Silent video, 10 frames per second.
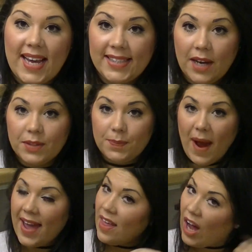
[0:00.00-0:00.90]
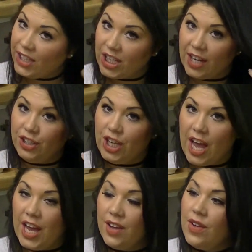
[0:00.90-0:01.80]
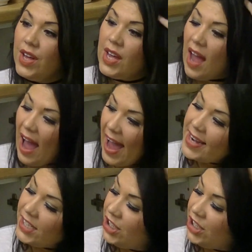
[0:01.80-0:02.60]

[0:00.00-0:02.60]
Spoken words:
Dettol spray that I showed you and